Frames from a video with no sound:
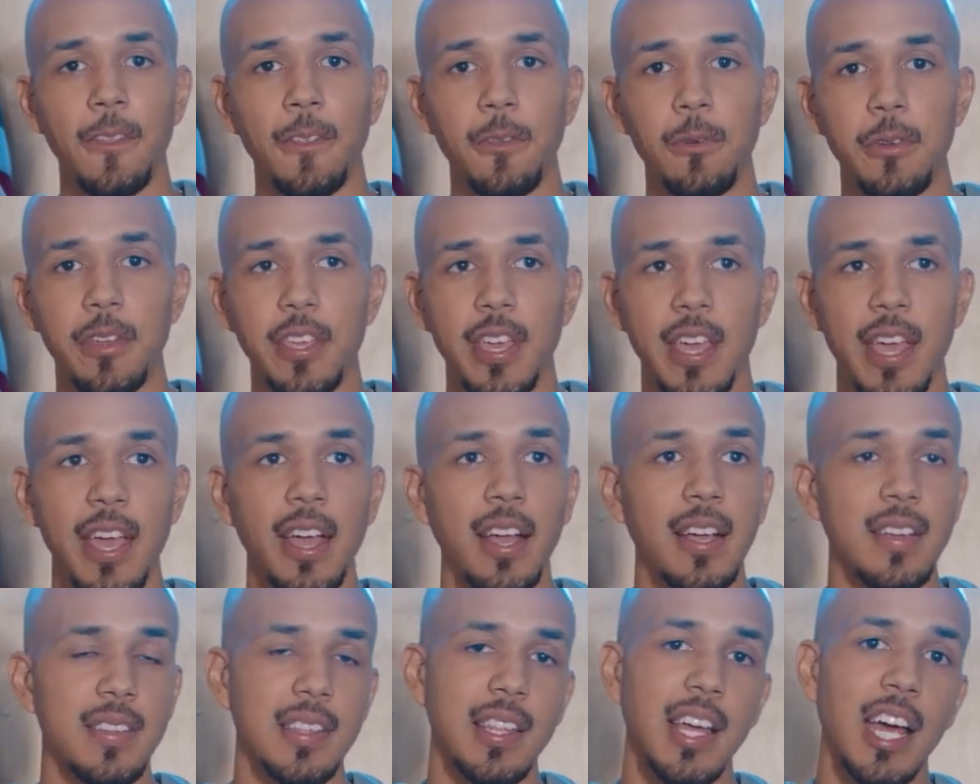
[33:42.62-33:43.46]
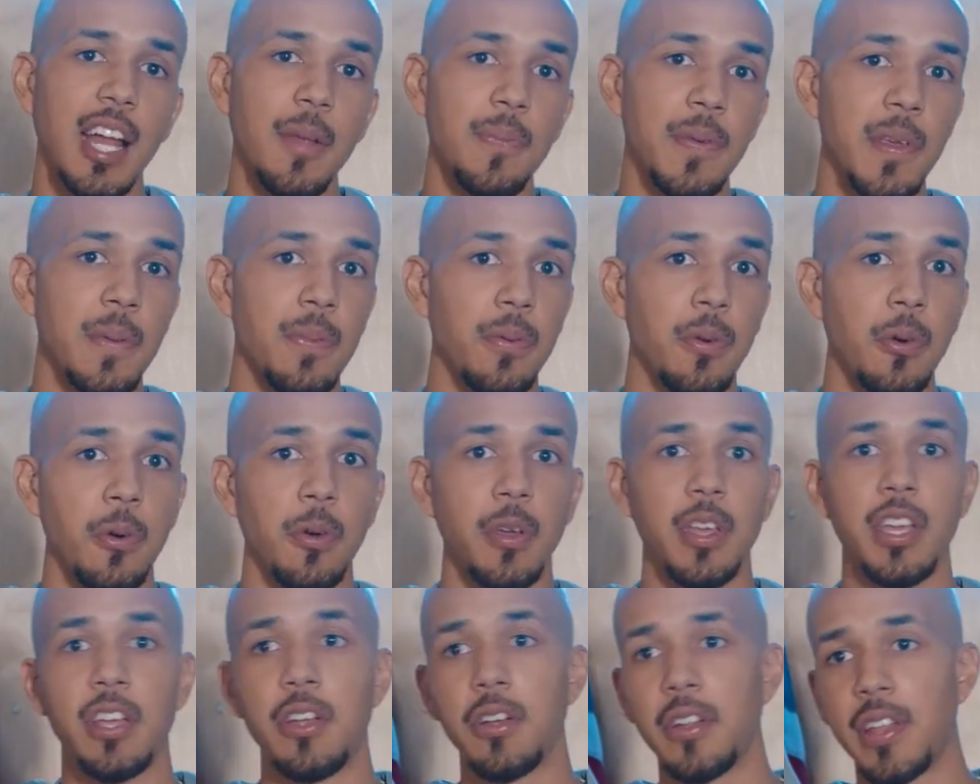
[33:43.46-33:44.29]
you can't, because a lot of people
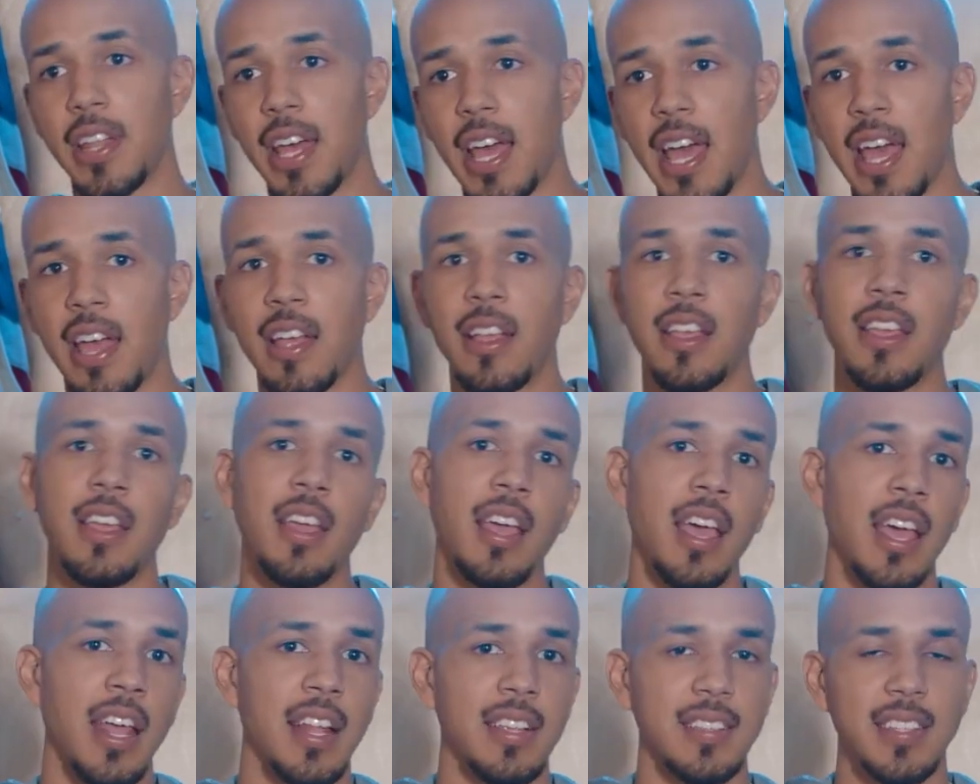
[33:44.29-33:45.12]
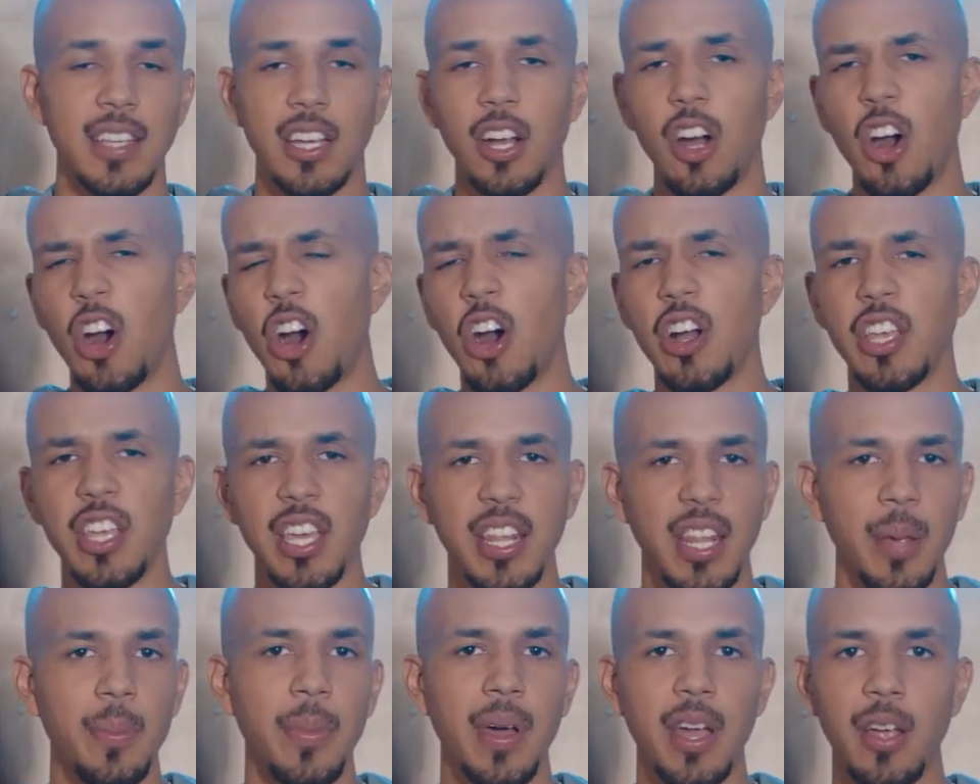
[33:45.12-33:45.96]
hear that, and it's like, oh,
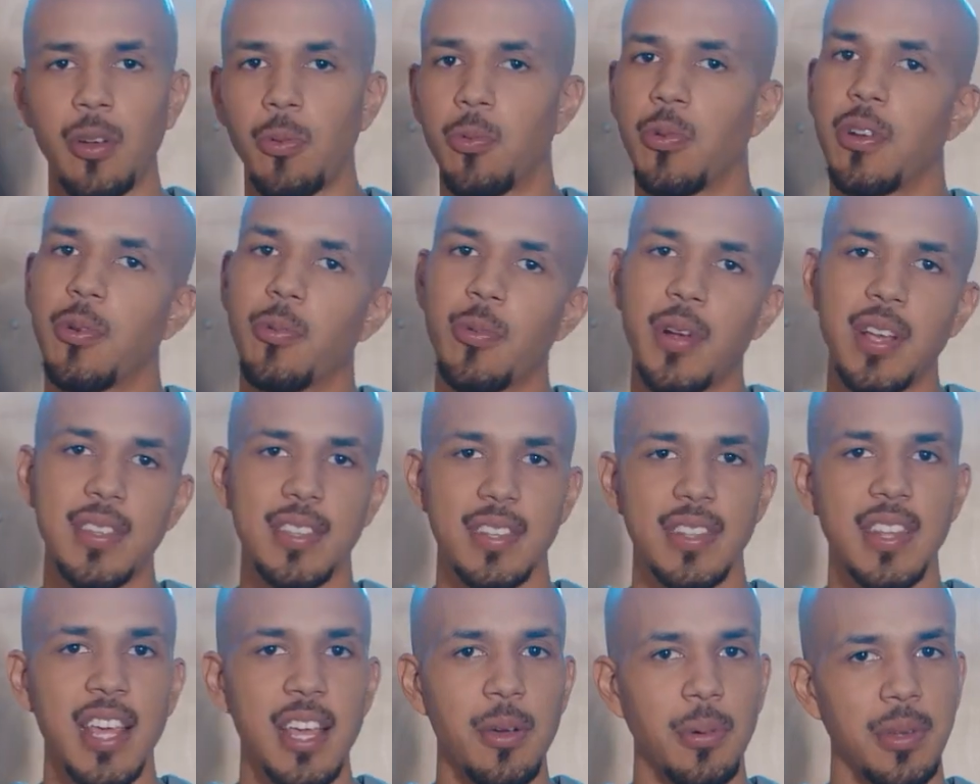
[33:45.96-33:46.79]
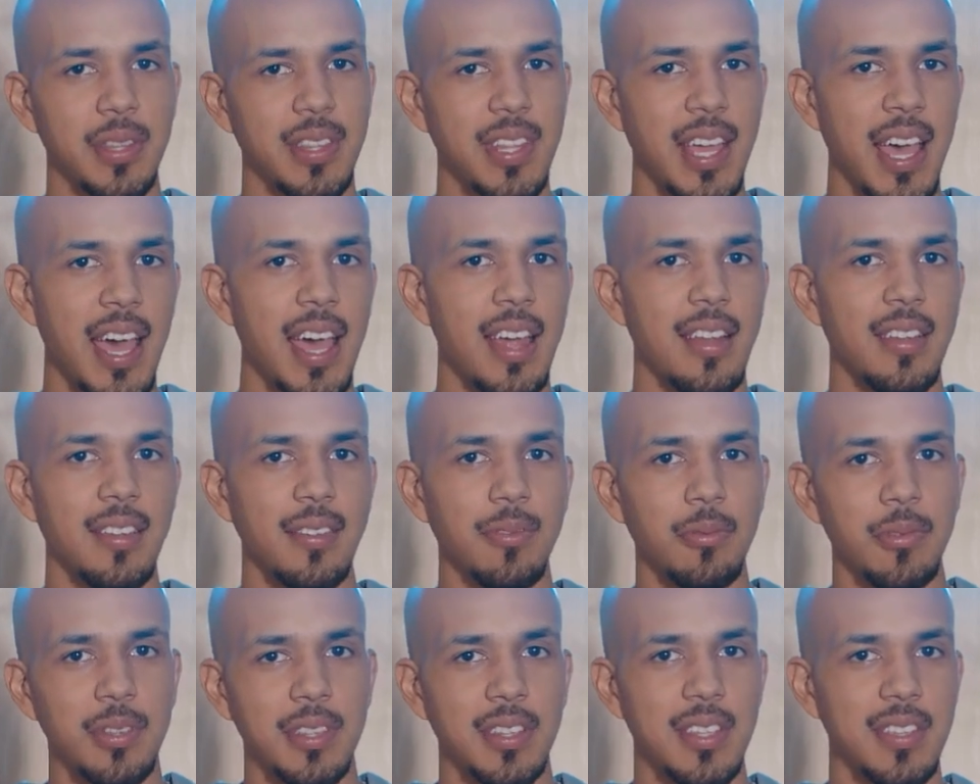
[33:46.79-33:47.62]
yeah, they might resonate with that,
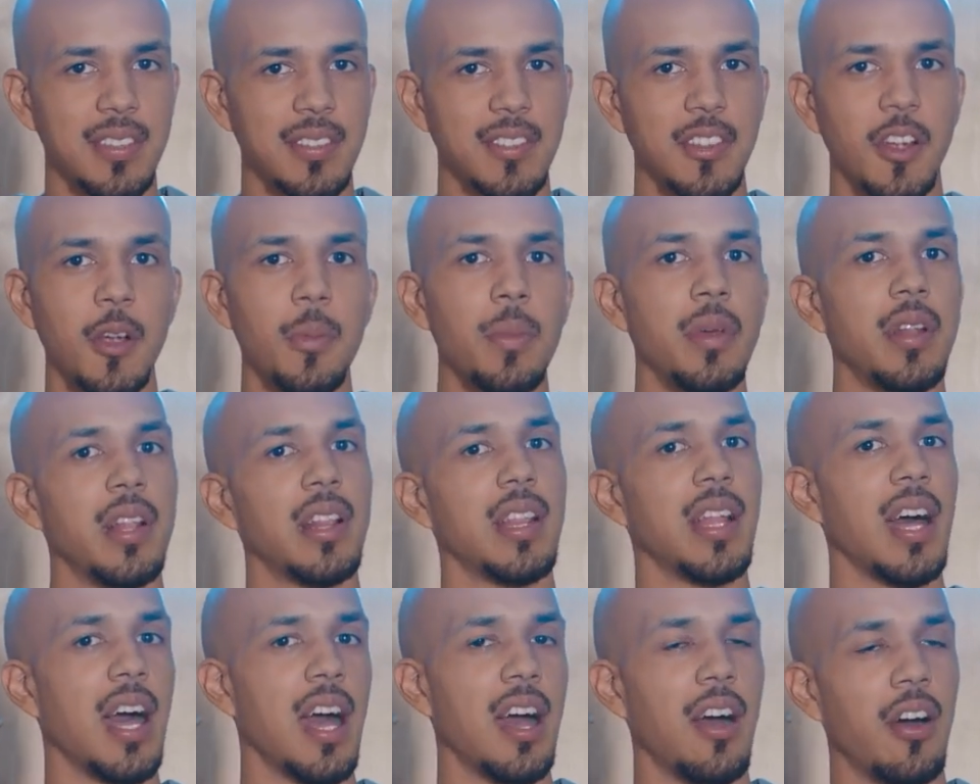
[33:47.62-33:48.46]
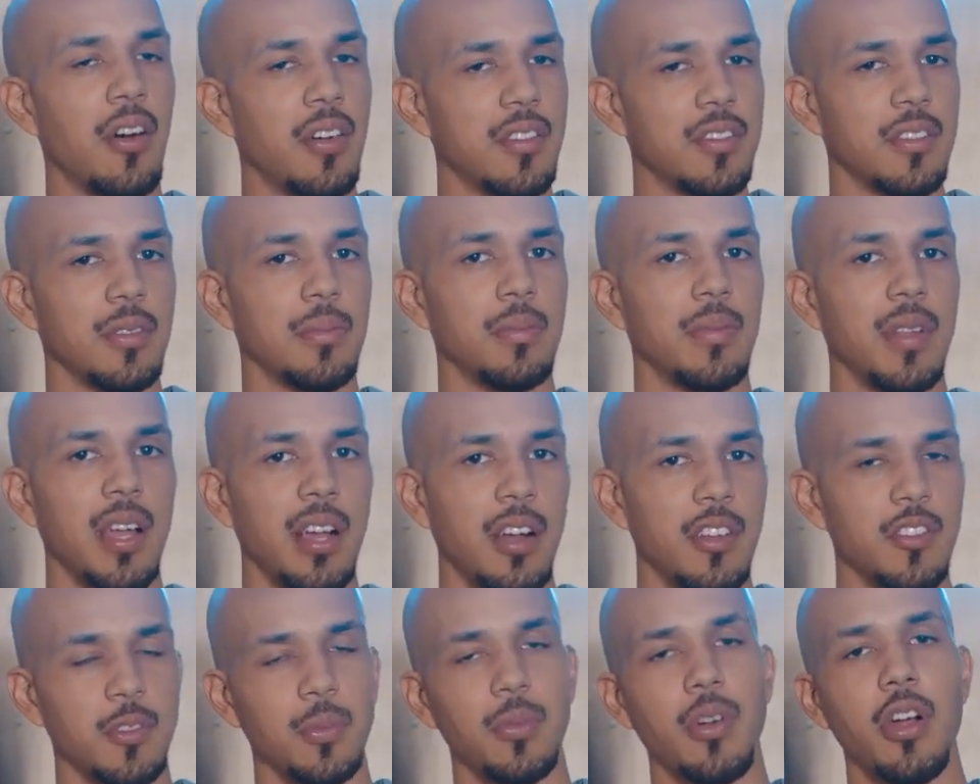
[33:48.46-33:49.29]
with this sermon a lot on some
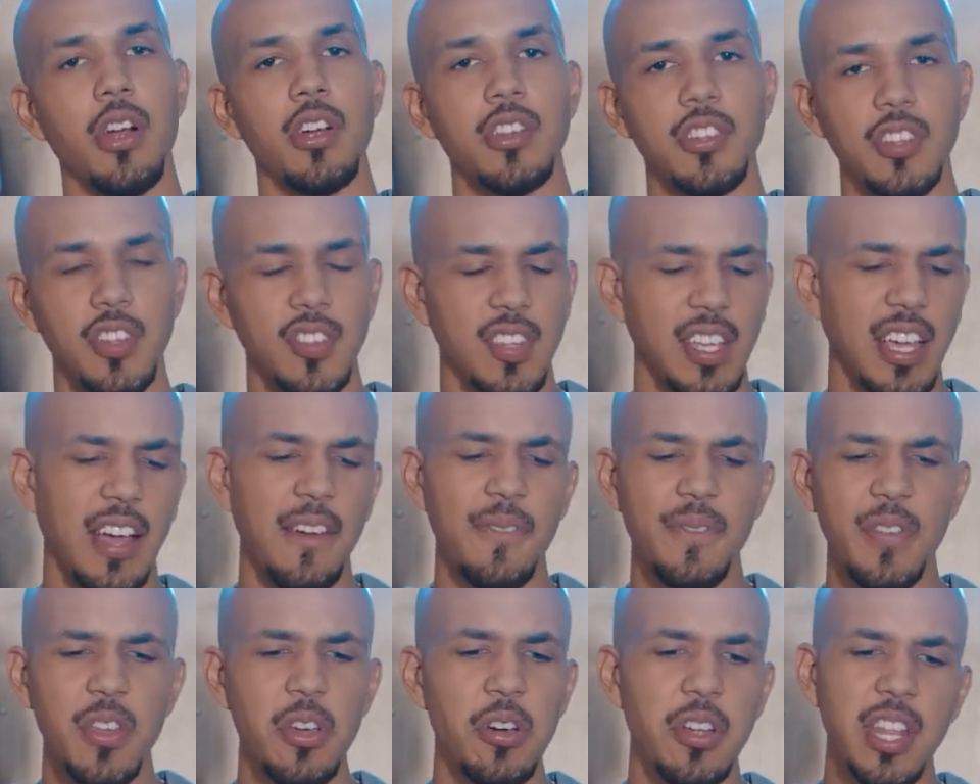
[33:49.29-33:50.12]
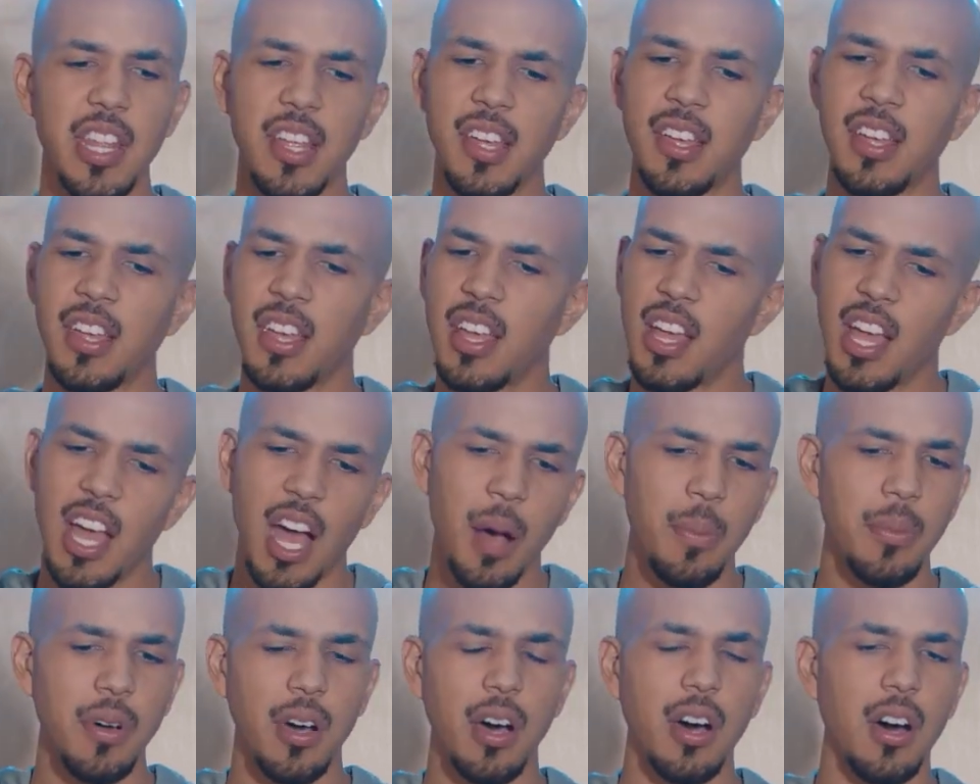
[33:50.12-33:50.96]
hard shit. It's like, I feel that
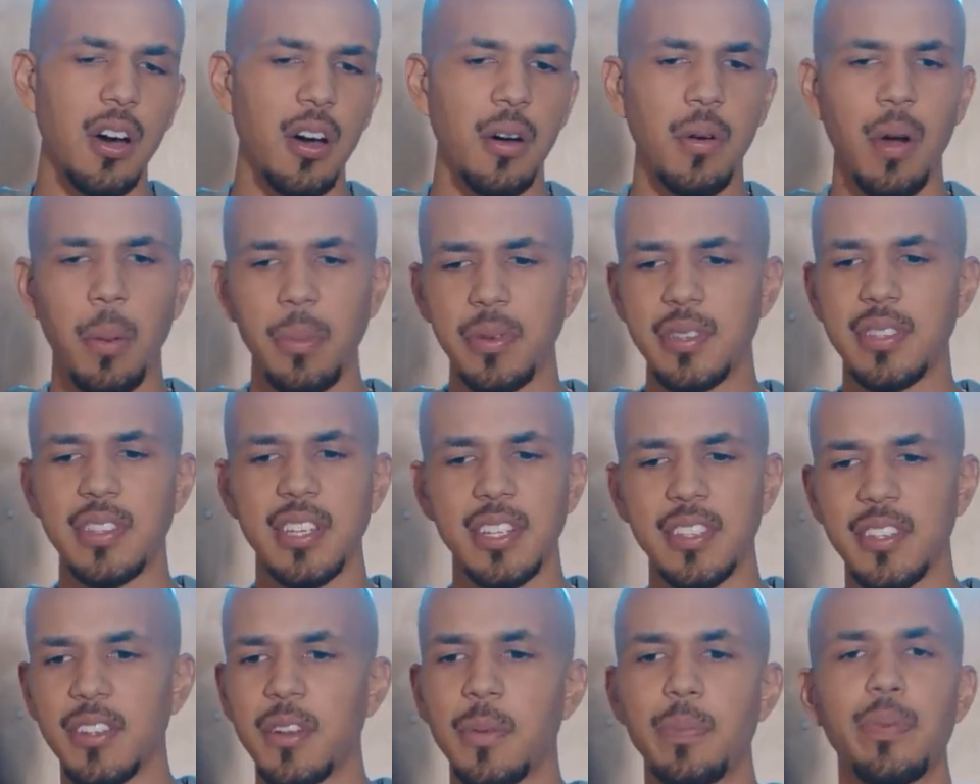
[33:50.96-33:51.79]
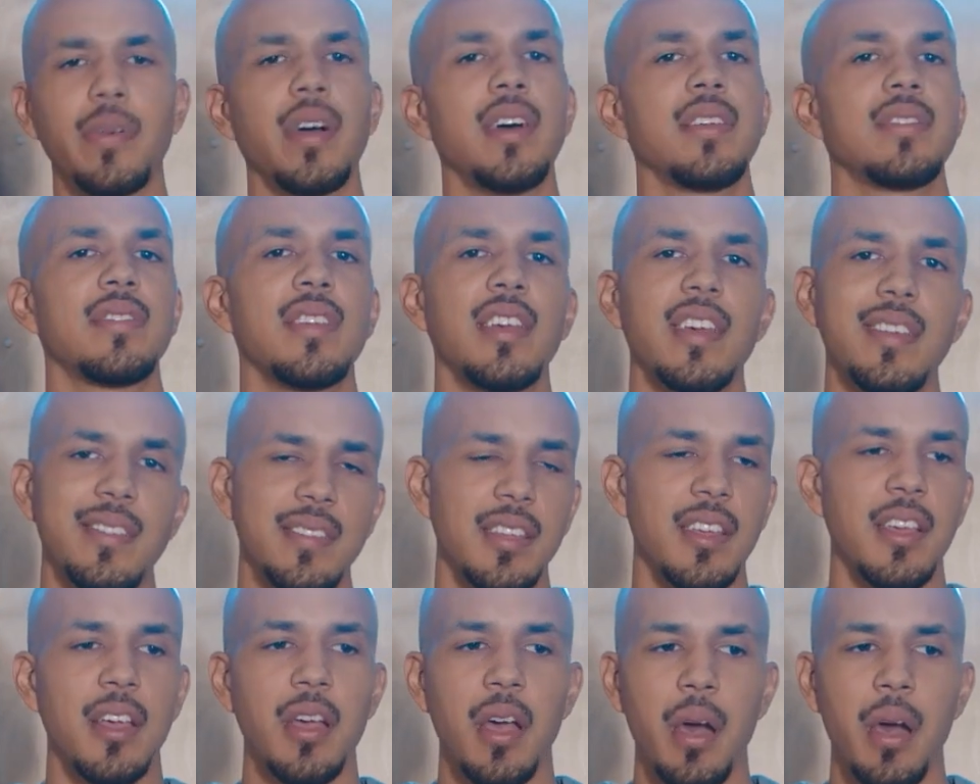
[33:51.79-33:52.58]
I'm gonna stick to the process.